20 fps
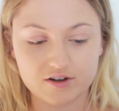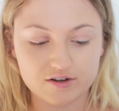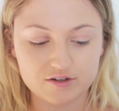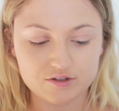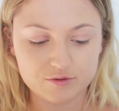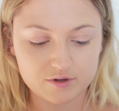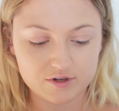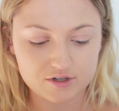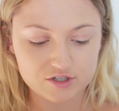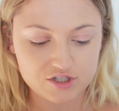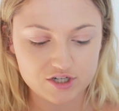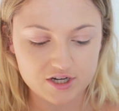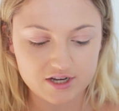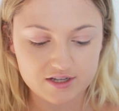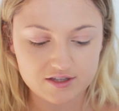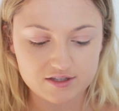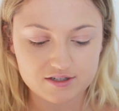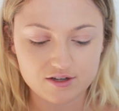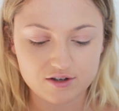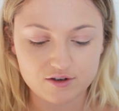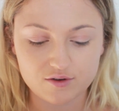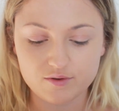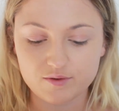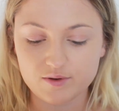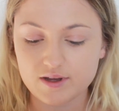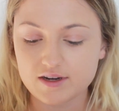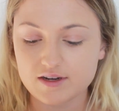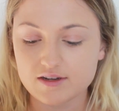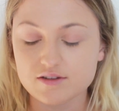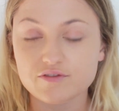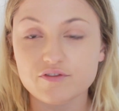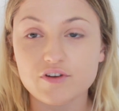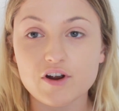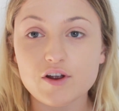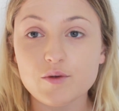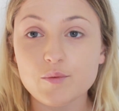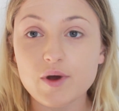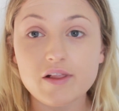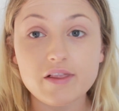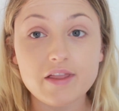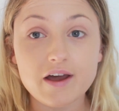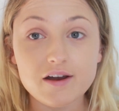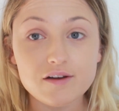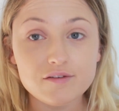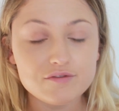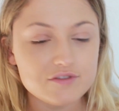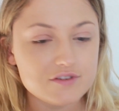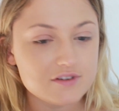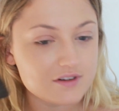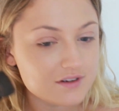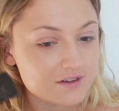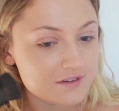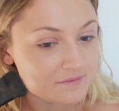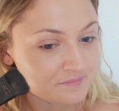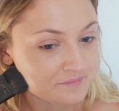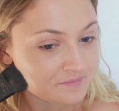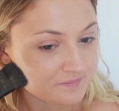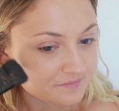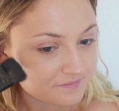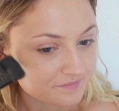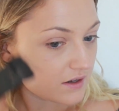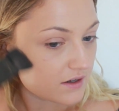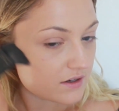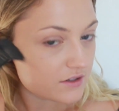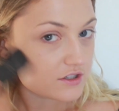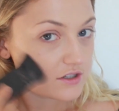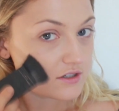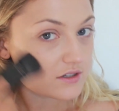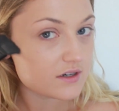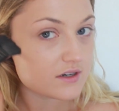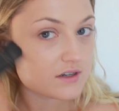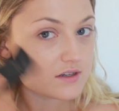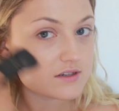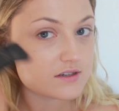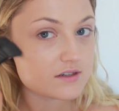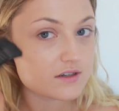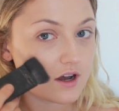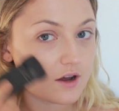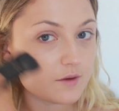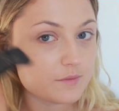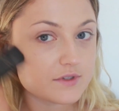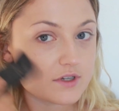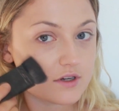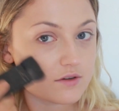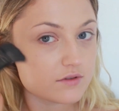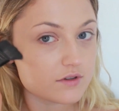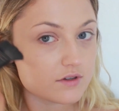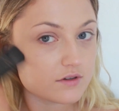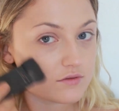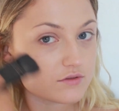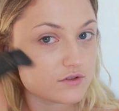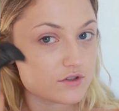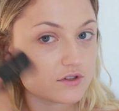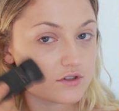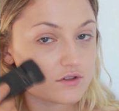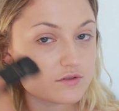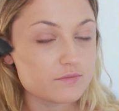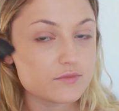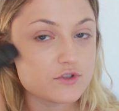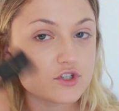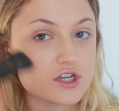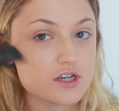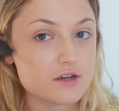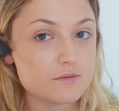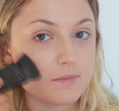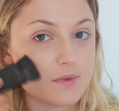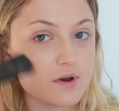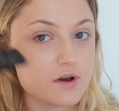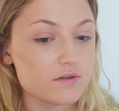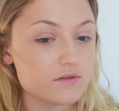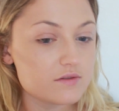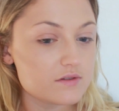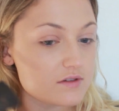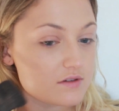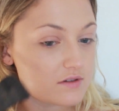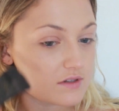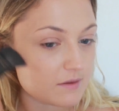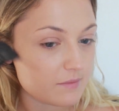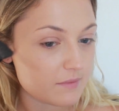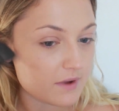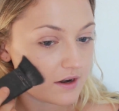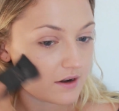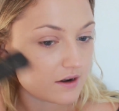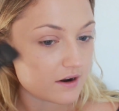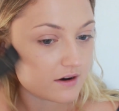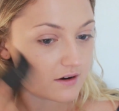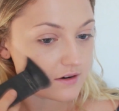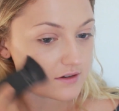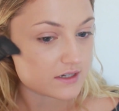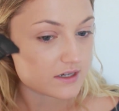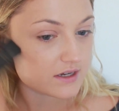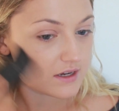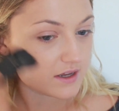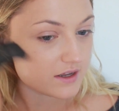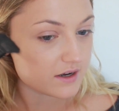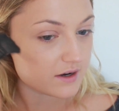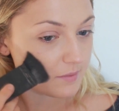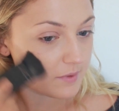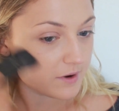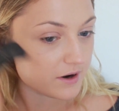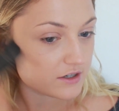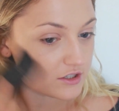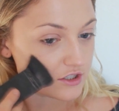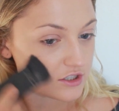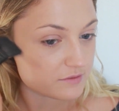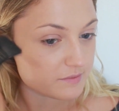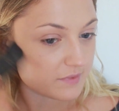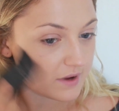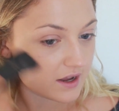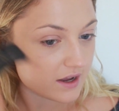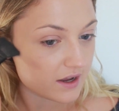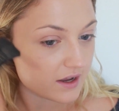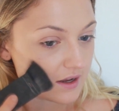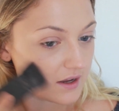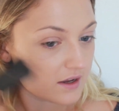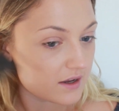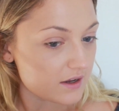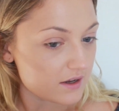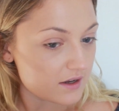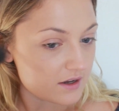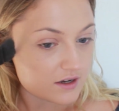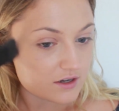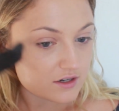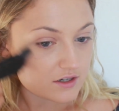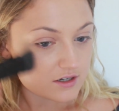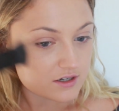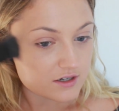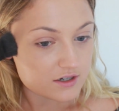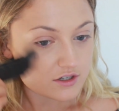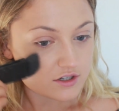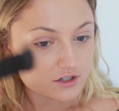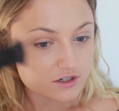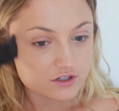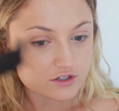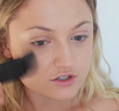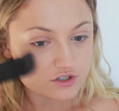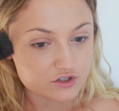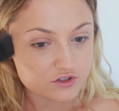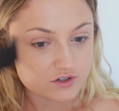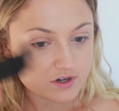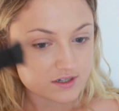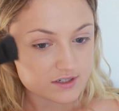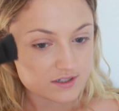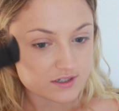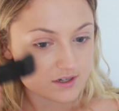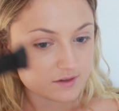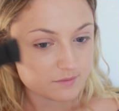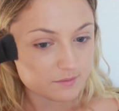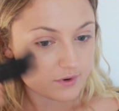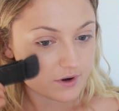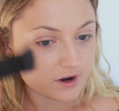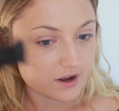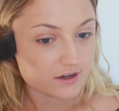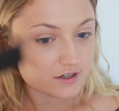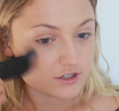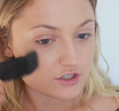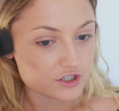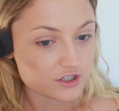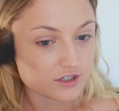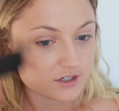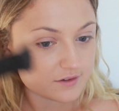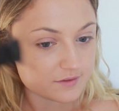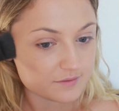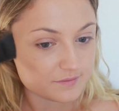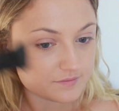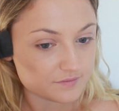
contouring shade, so it is very well loved. I'm just going to sculpt out those cheekbones using my NARS I T A brush, my trusted brush.